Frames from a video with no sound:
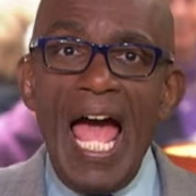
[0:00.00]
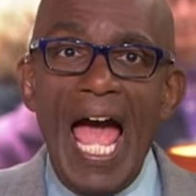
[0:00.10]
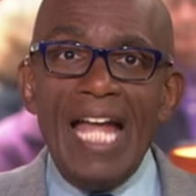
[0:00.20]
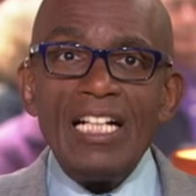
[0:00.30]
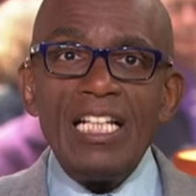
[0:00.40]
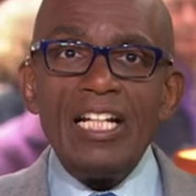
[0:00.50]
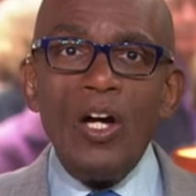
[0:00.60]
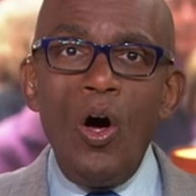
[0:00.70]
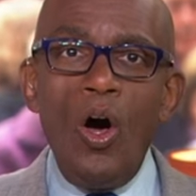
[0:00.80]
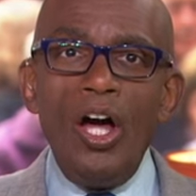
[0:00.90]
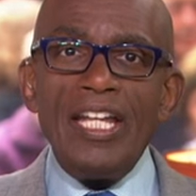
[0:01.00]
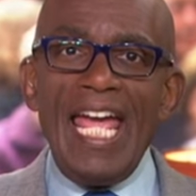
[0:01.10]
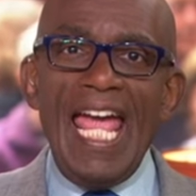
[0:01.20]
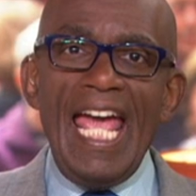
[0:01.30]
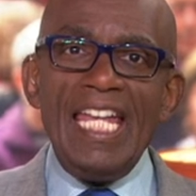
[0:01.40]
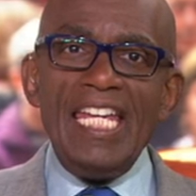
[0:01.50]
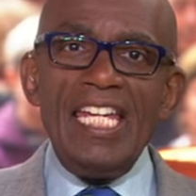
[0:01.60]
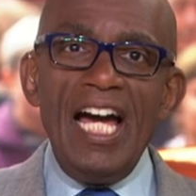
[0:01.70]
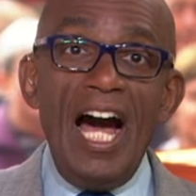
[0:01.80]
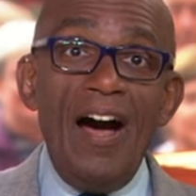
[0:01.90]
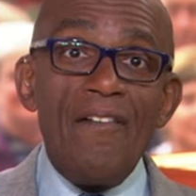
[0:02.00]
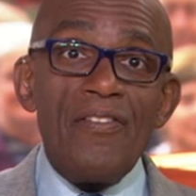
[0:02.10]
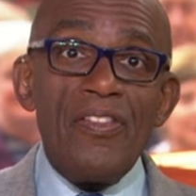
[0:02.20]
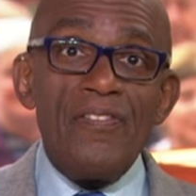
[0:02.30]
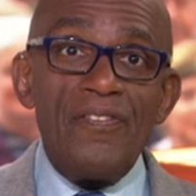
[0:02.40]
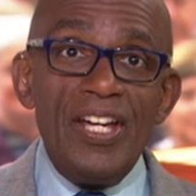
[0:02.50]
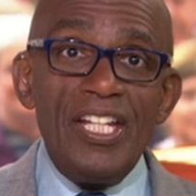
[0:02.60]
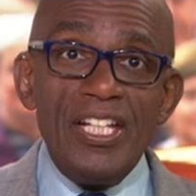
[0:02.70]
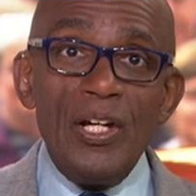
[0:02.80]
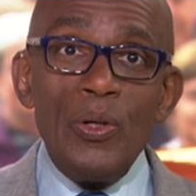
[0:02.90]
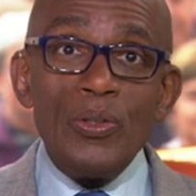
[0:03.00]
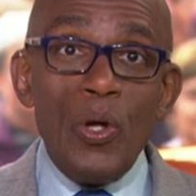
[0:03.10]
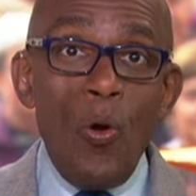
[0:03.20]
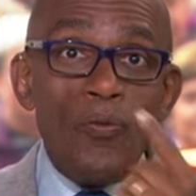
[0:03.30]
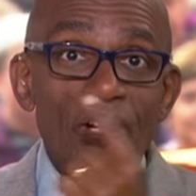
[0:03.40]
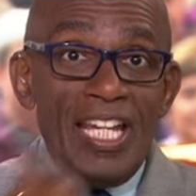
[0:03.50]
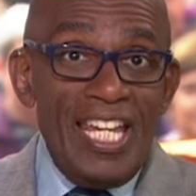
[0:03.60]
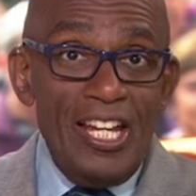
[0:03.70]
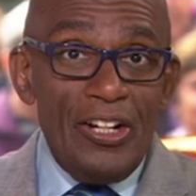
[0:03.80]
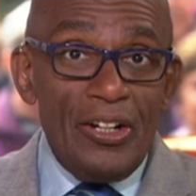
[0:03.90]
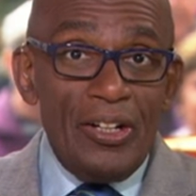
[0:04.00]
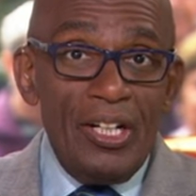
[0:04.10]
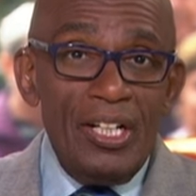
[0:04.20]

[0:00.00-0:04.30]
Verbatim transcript: and click on any of the videos over here